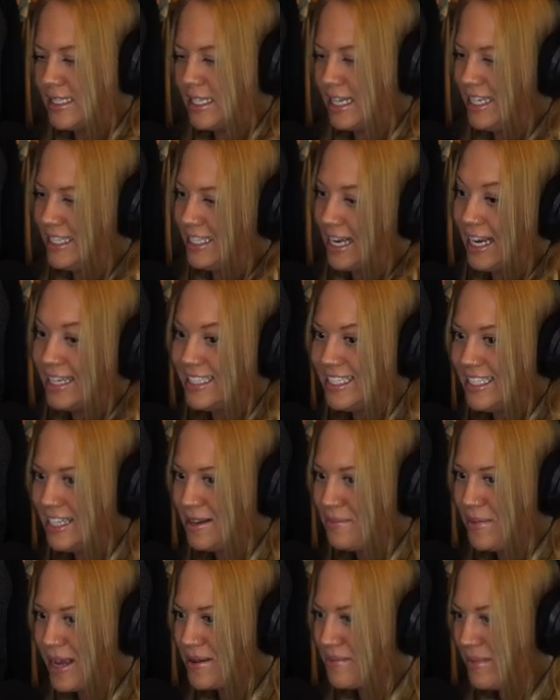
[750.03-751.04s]
I need
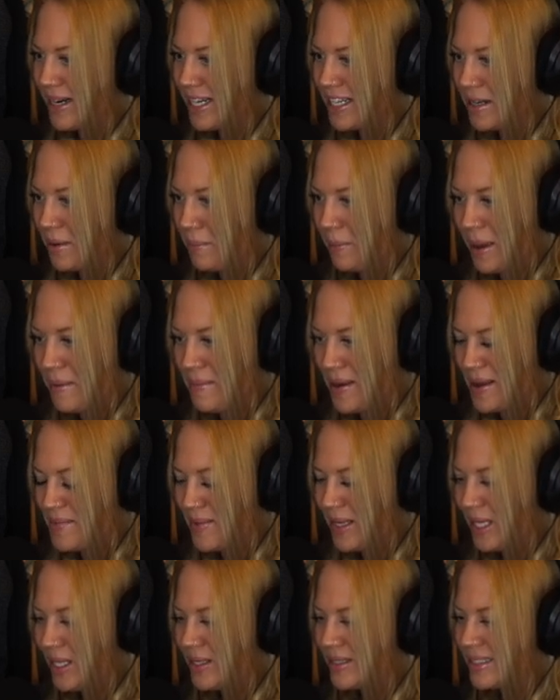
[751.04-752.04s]
to make money to pay my
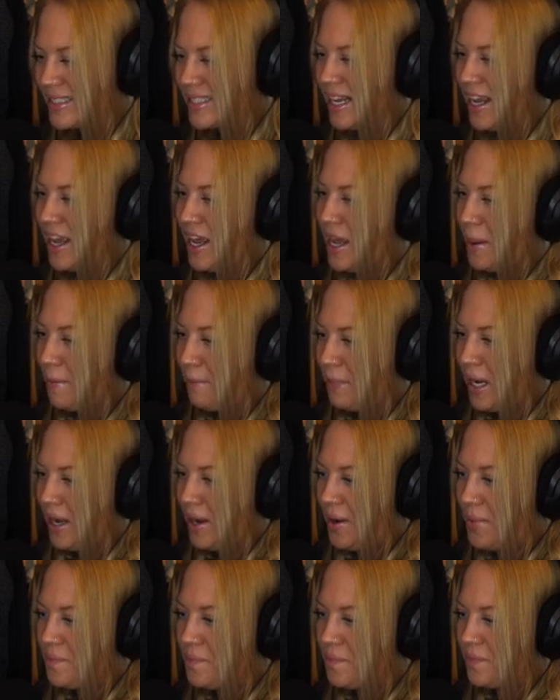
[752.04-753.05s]
bills,
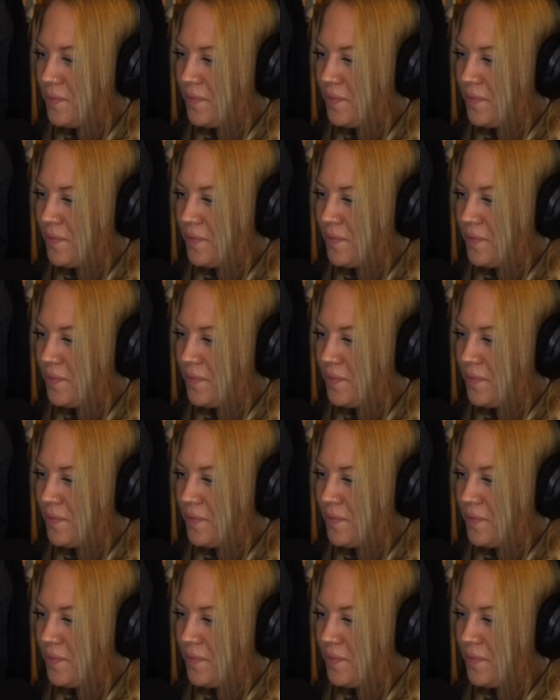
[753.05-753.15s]
but